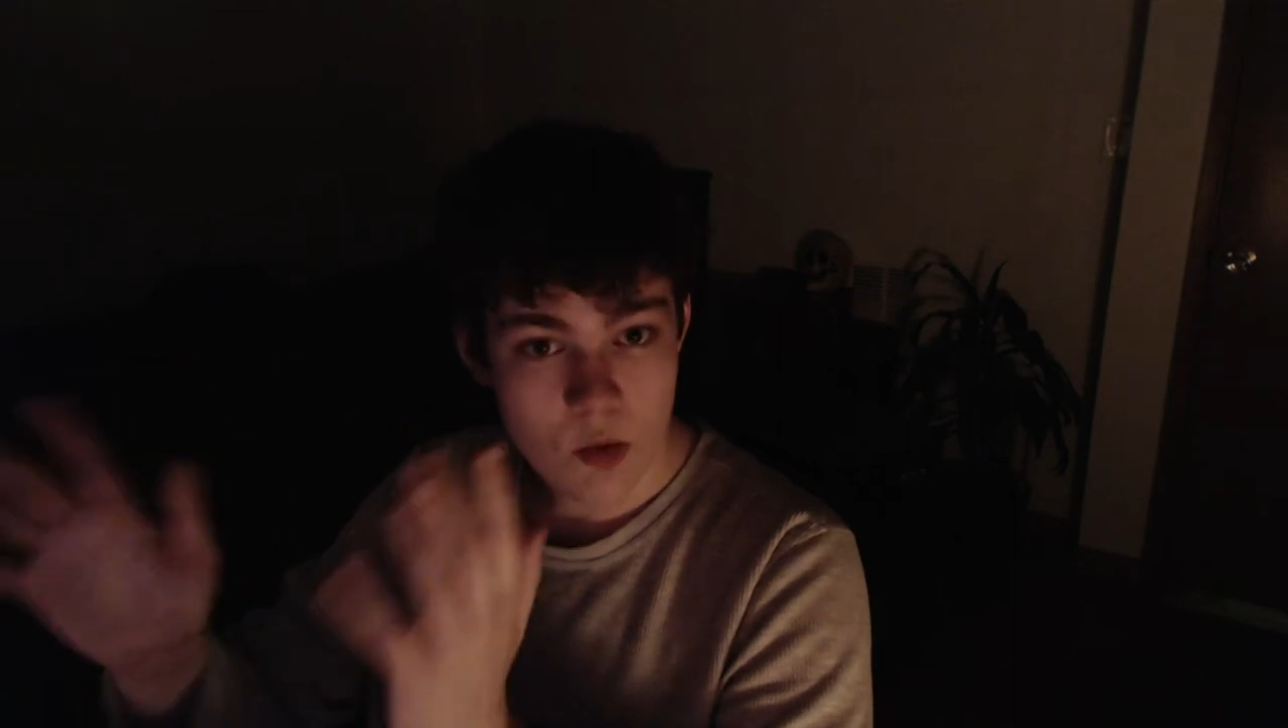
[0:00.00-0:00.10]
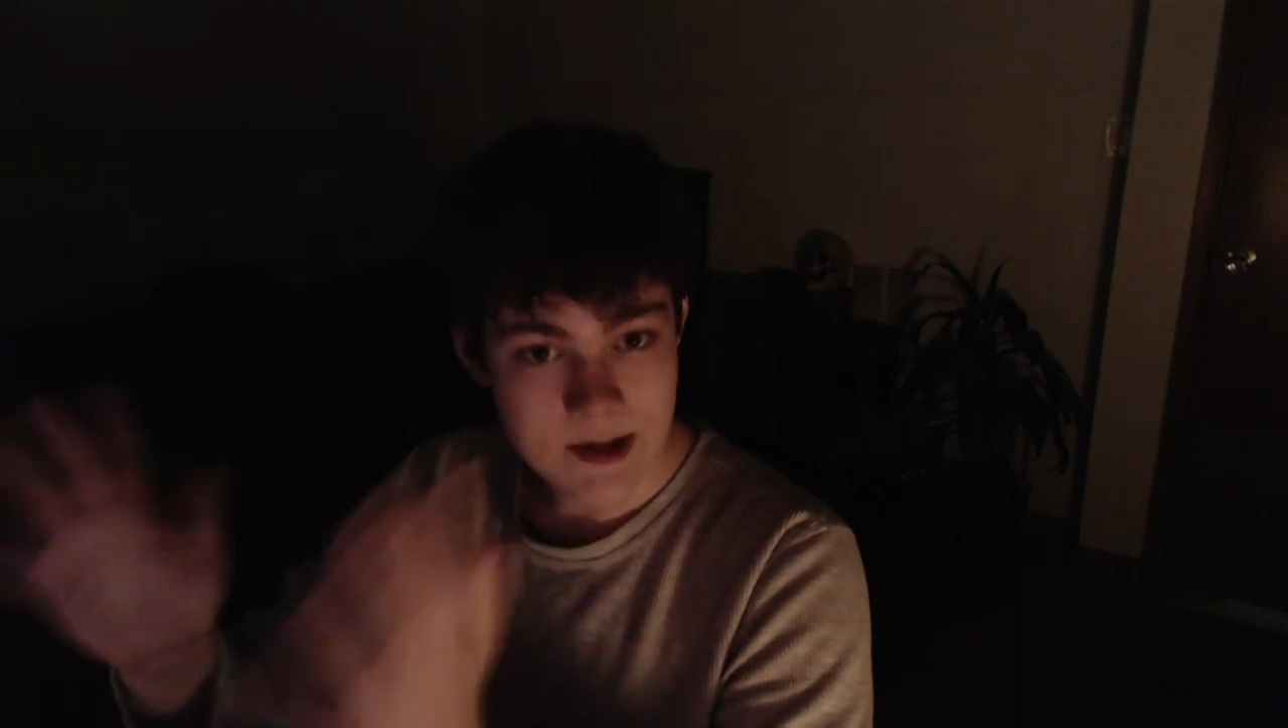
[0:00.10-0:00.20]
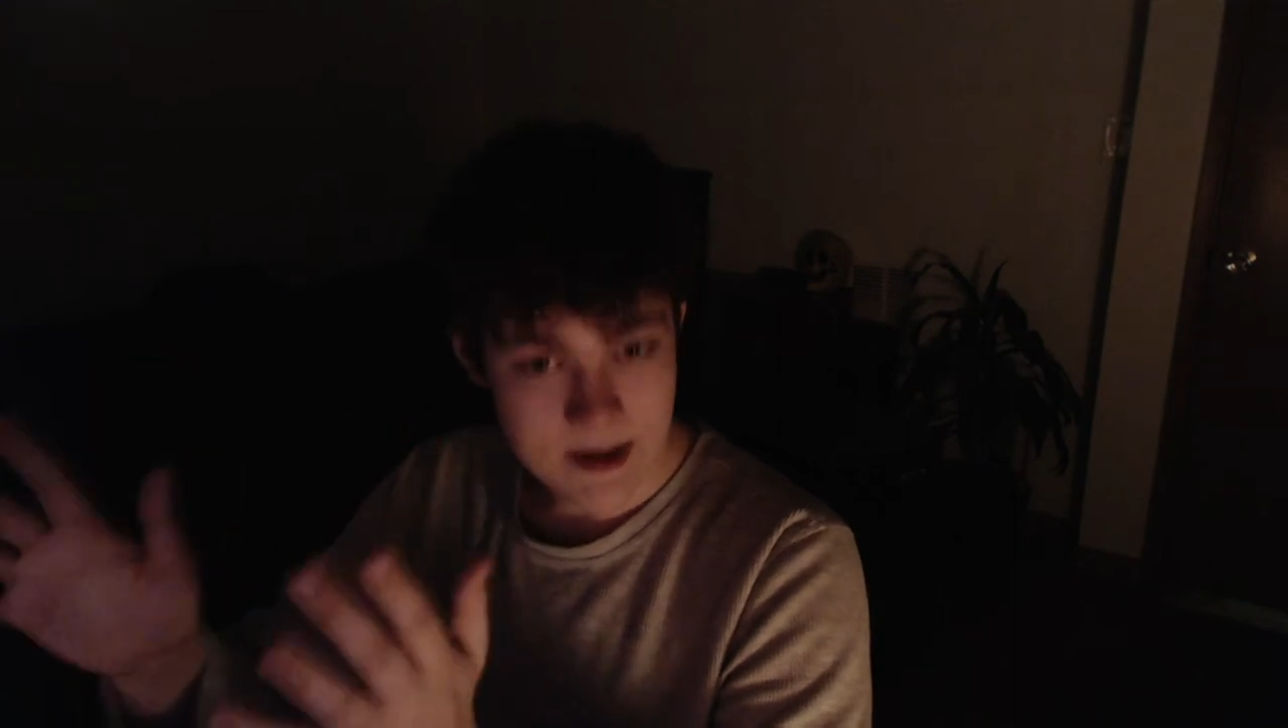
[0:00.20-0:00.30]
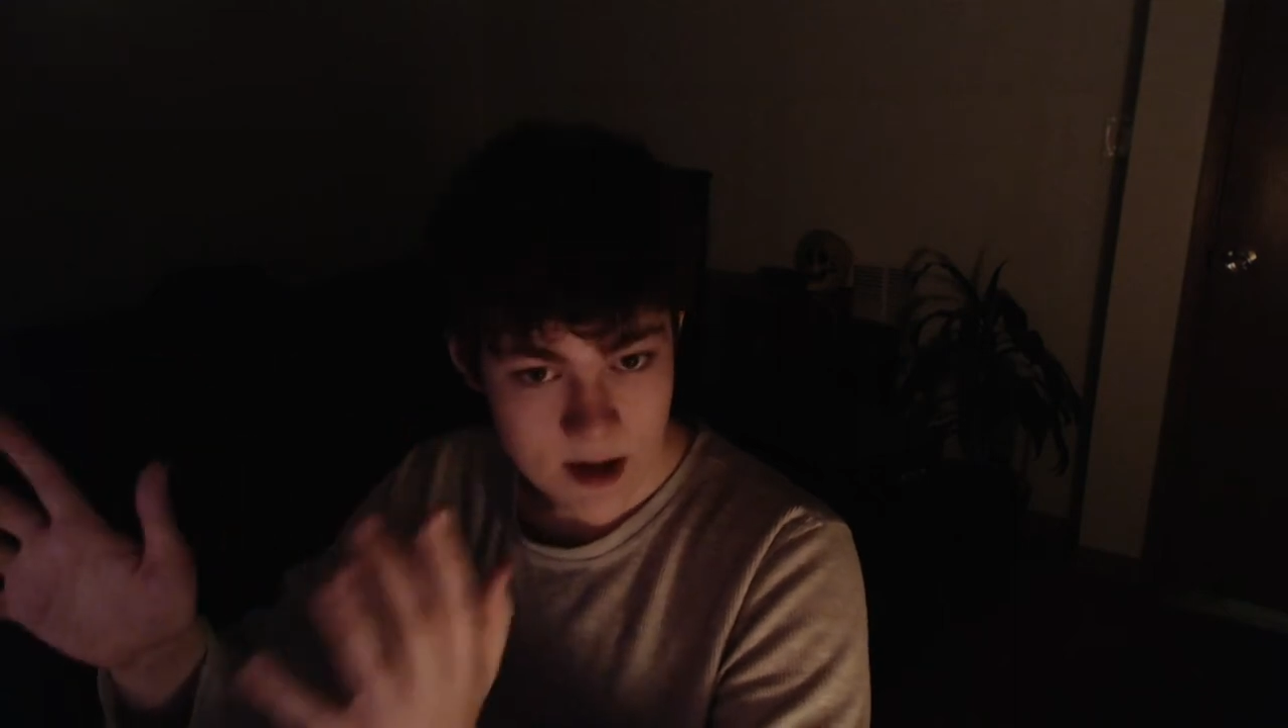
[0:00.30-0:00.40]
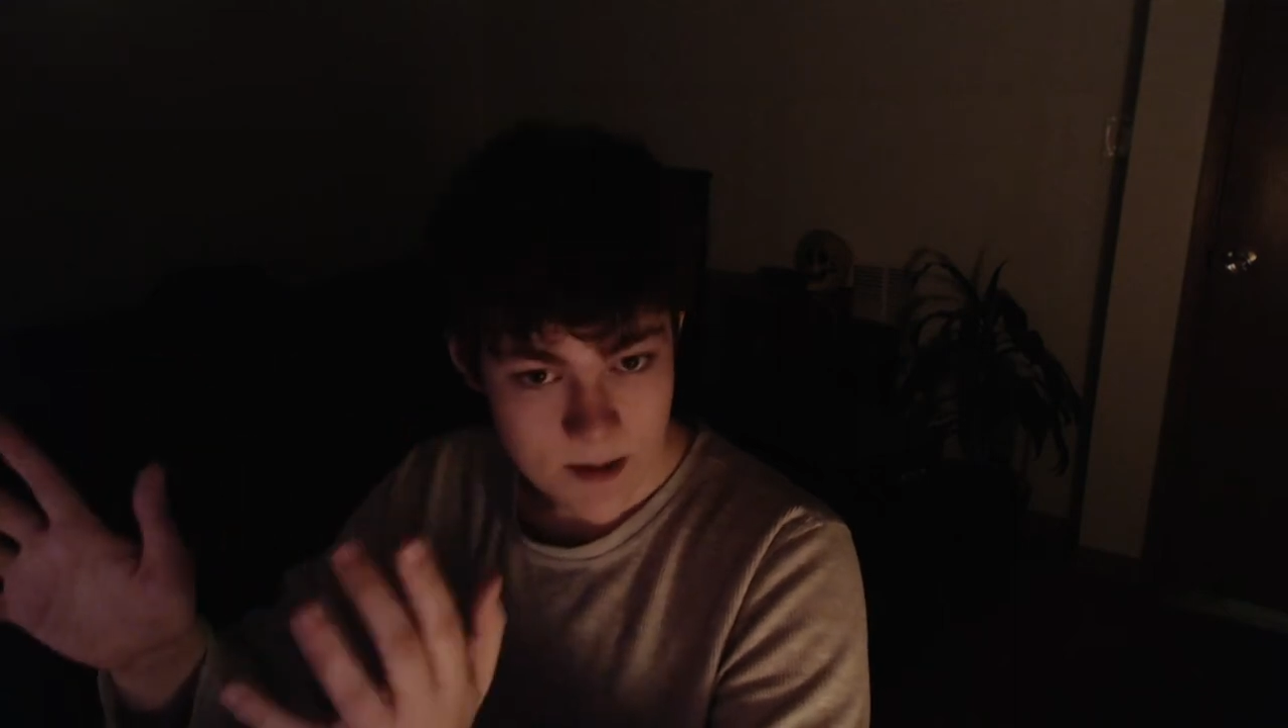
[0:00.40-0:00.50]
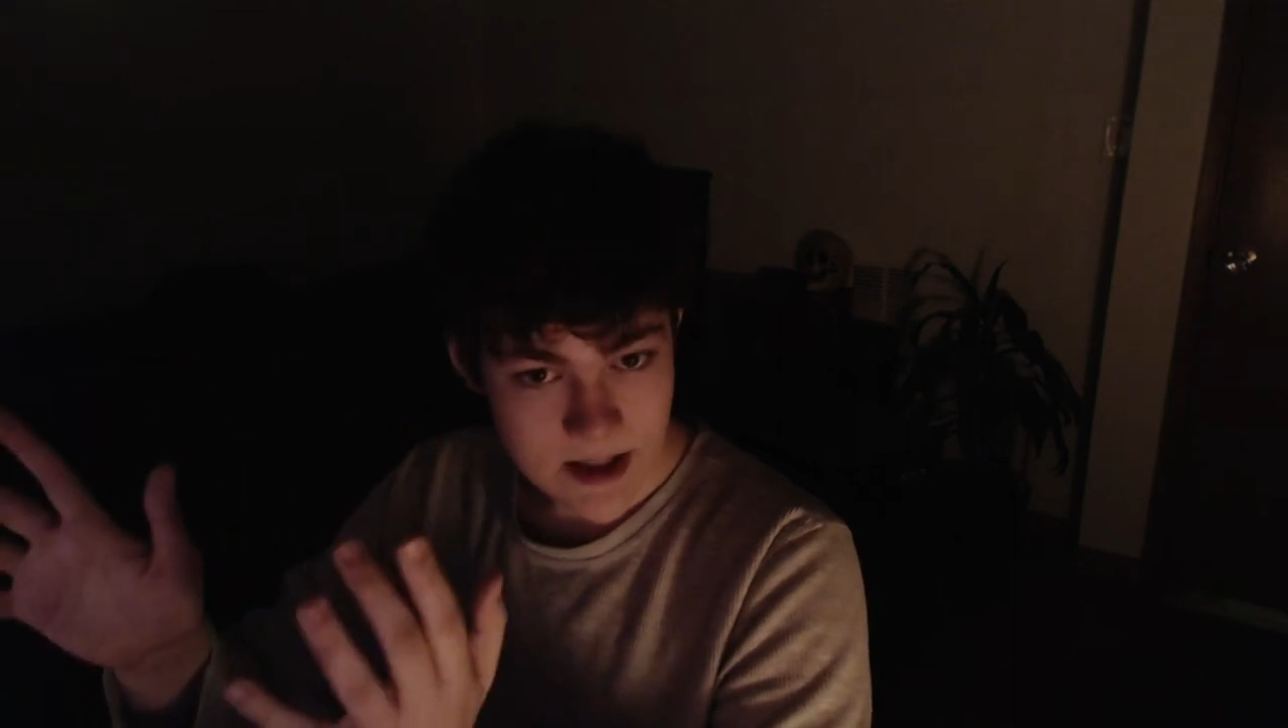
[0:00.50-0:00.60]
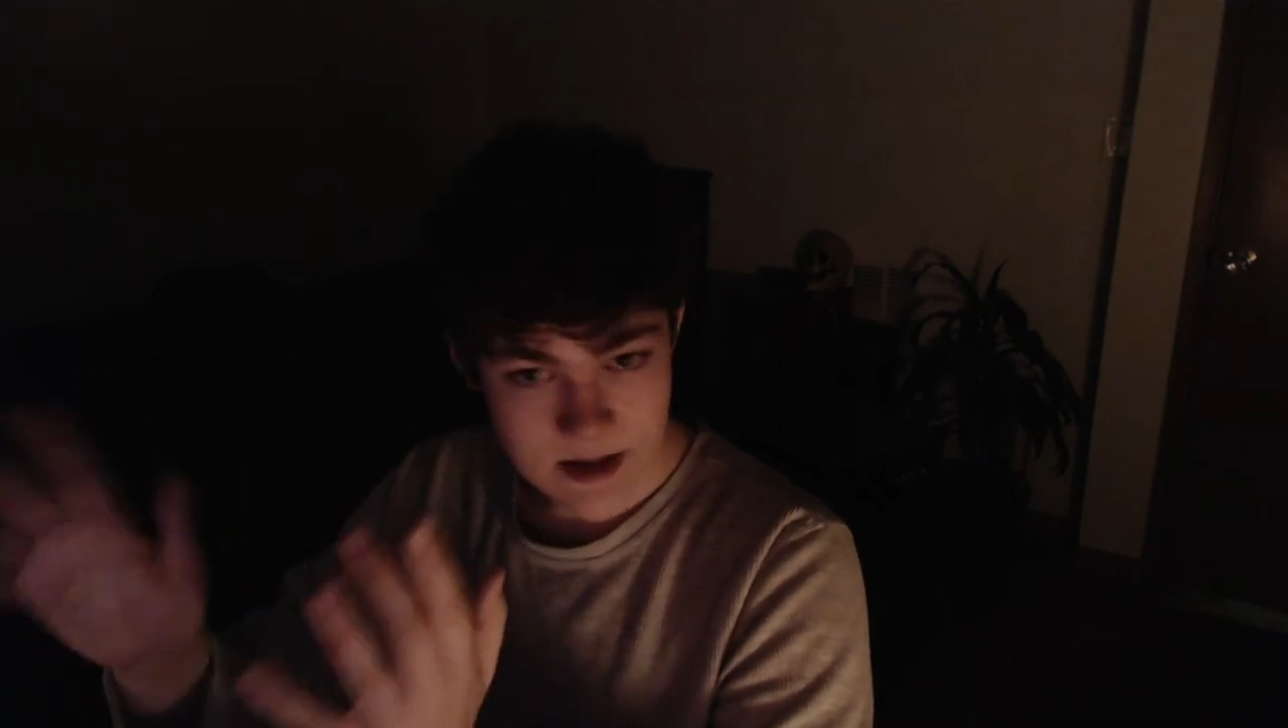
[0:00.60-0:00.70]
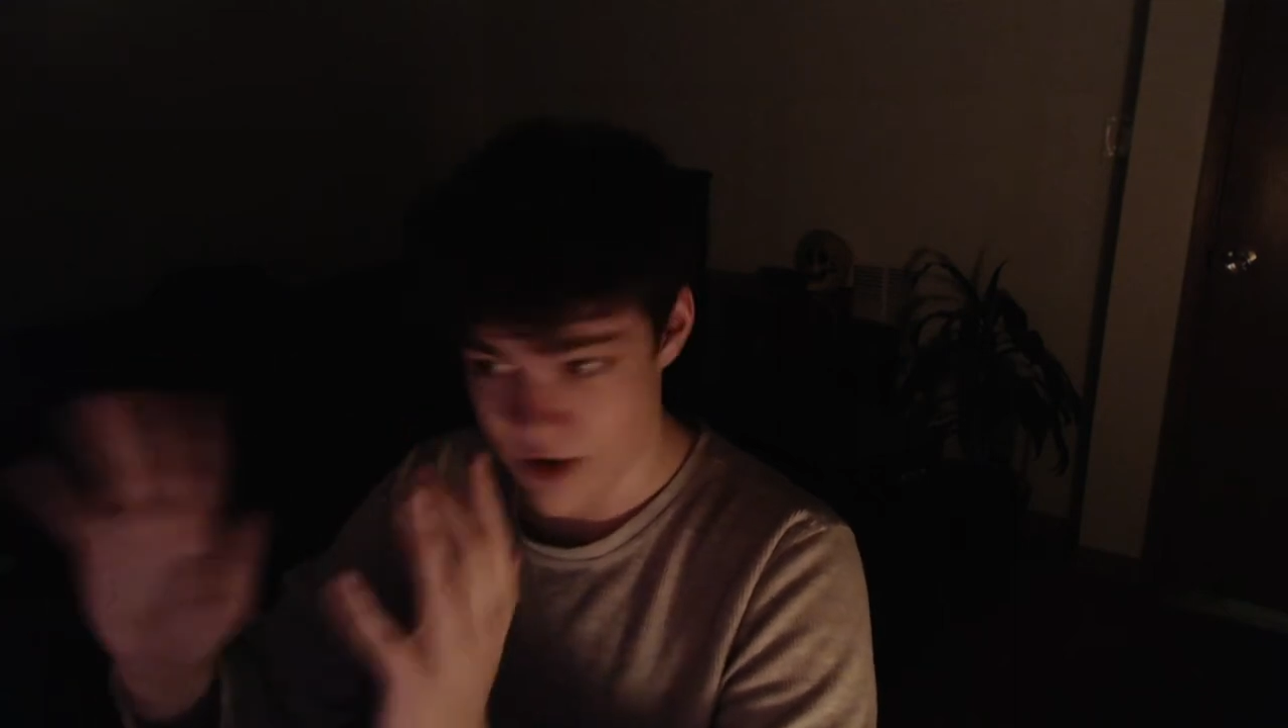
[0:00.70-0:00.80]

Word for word: what's in your updates,